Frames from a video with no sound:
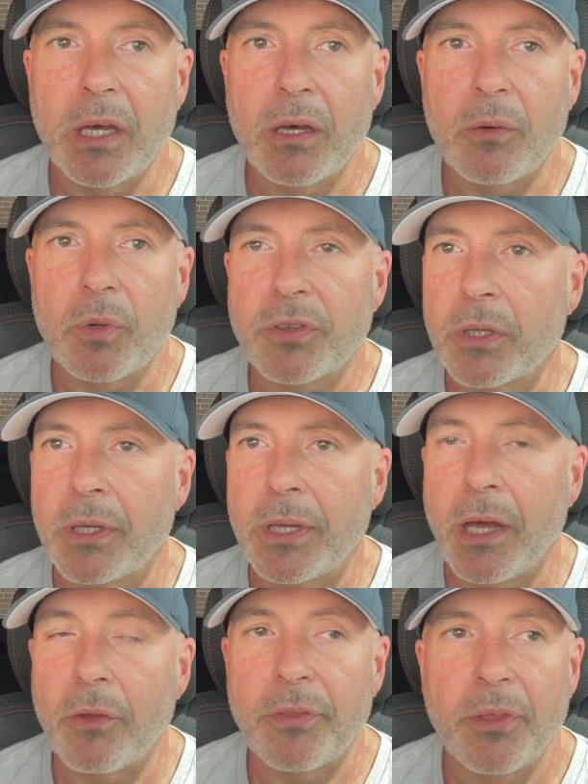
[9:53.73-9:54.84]
with good
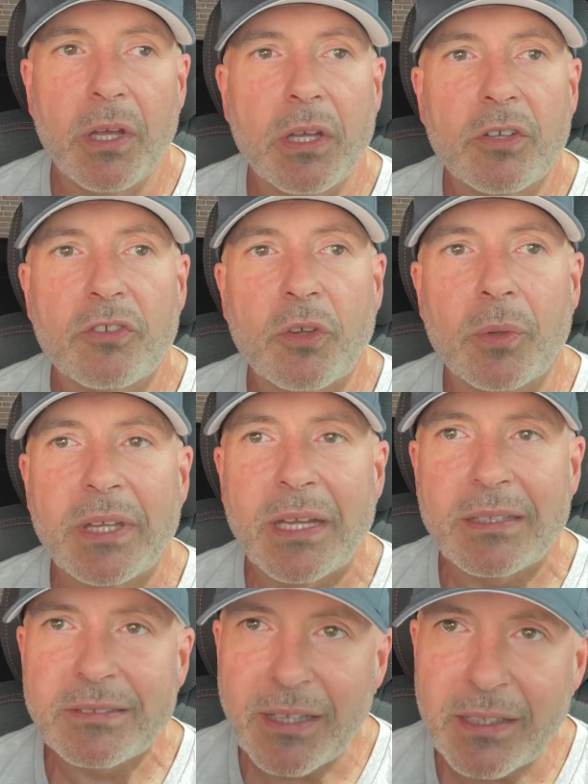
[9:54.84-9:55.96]
health. So with that
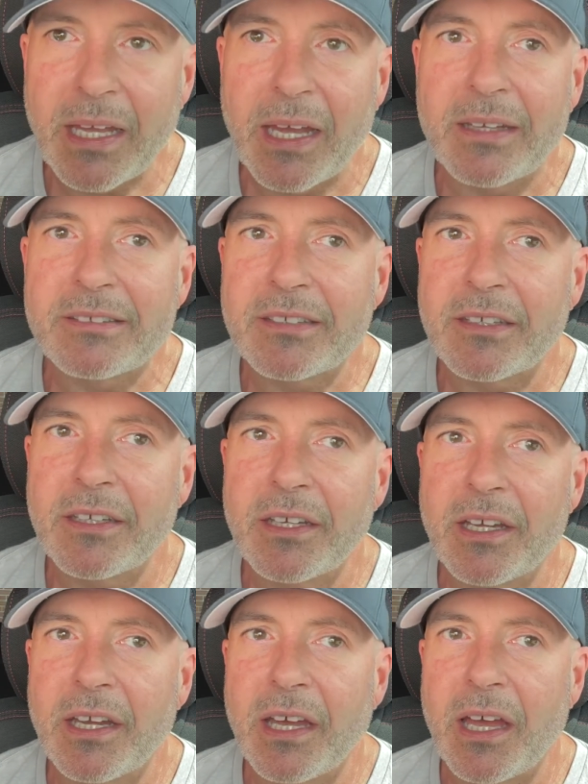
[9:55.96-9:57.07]
said, guys,
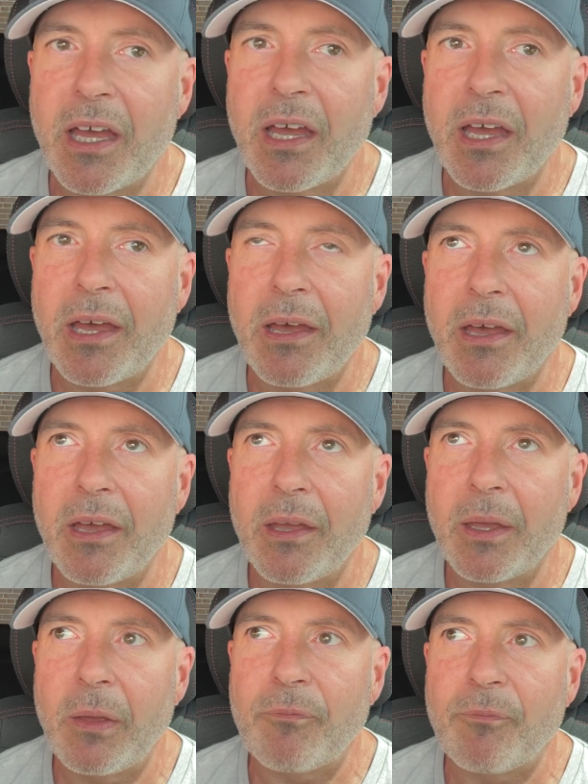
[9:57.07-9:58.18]

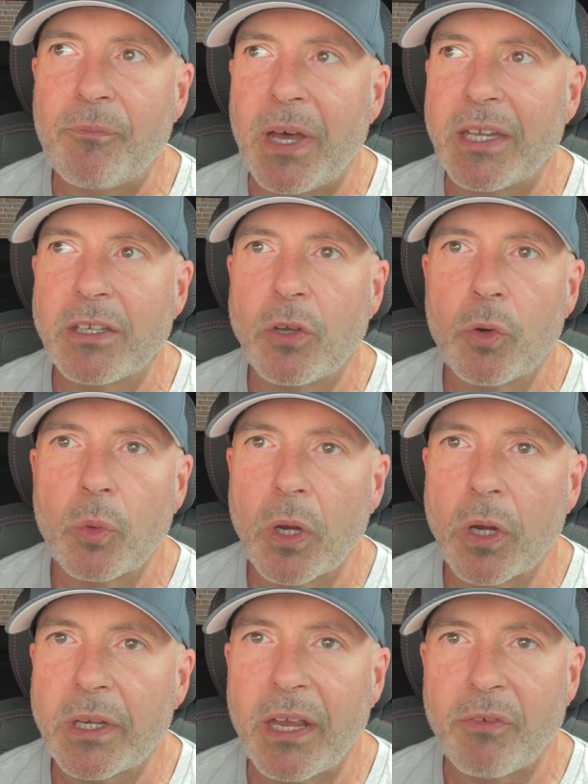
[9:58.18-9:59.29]
if I can go to
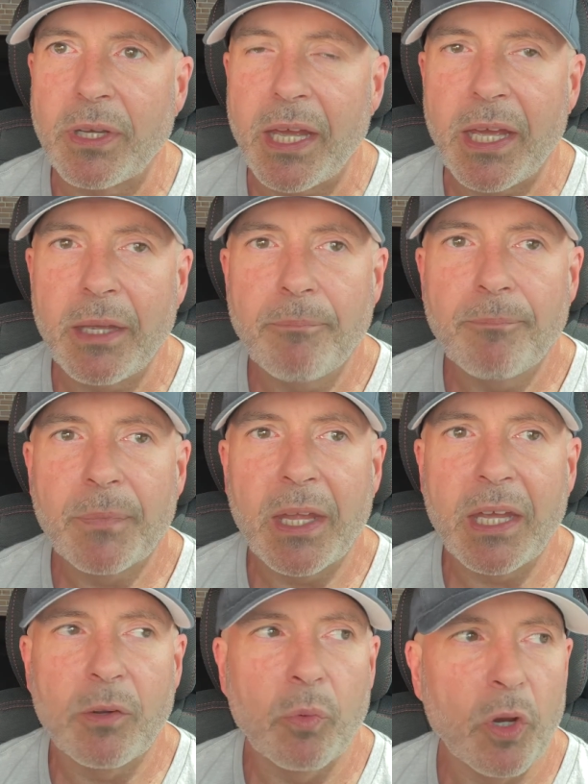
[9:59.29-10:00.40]
work every day
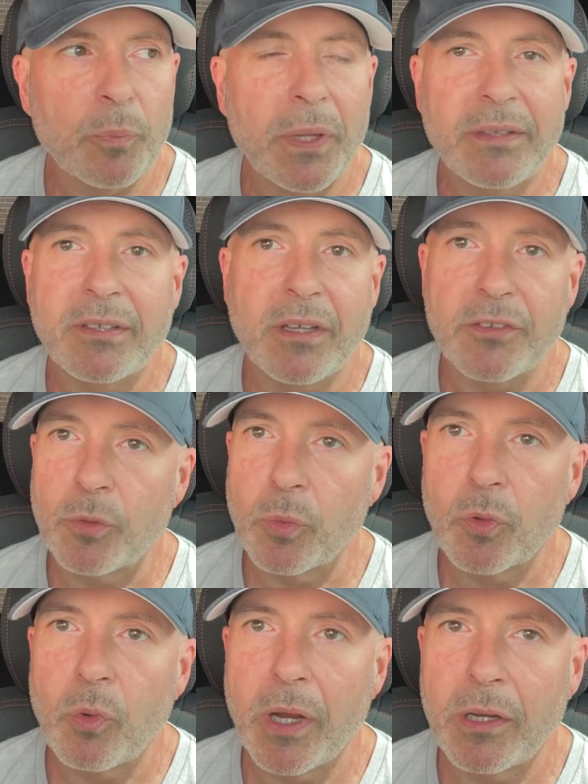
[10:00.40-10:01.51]
in a workplace that doesn't
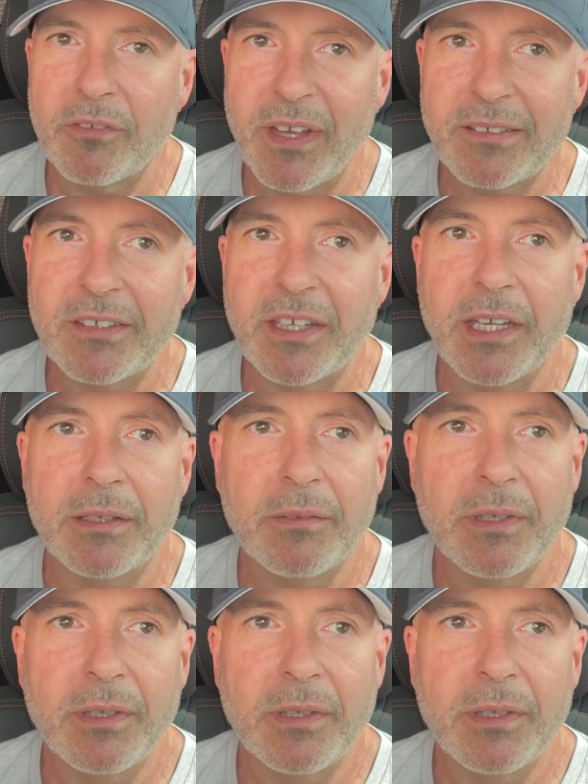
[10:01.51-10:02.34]
require the vaccine,